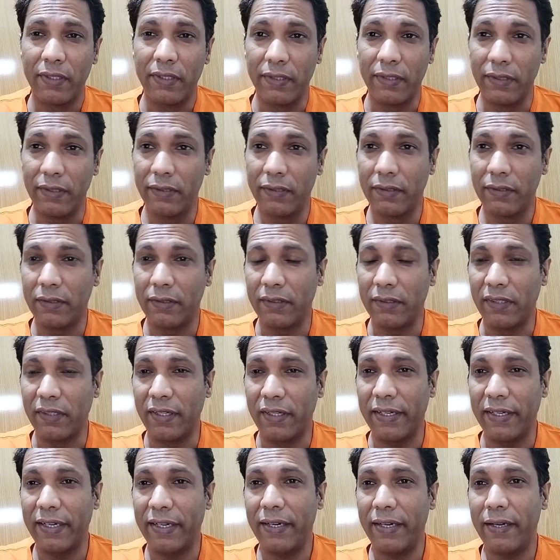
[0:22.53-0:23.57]
Guld,
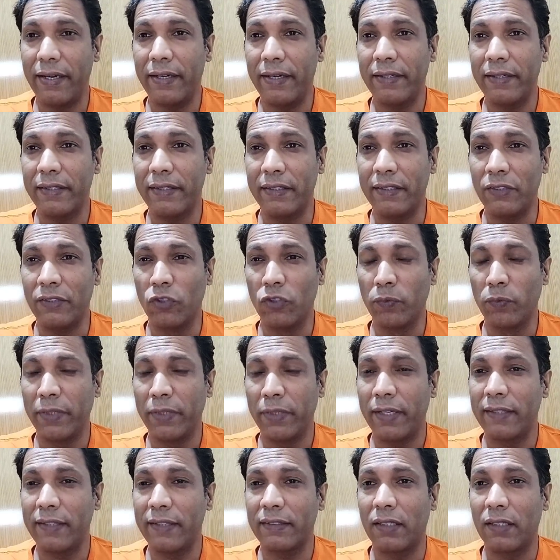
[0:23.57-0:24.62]
Grand Ethiopian
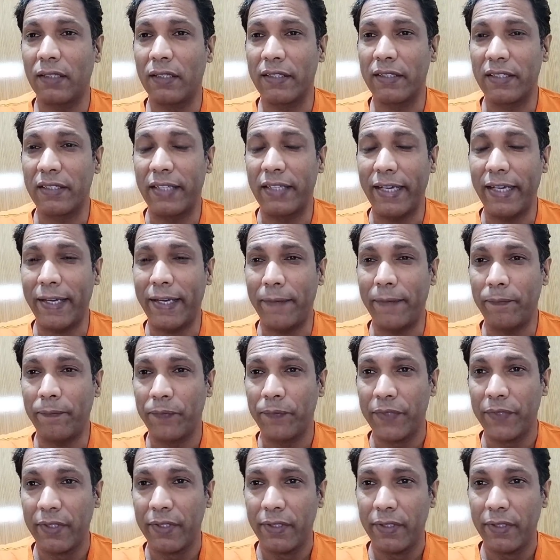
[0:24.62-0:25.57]
Renaissance Dam.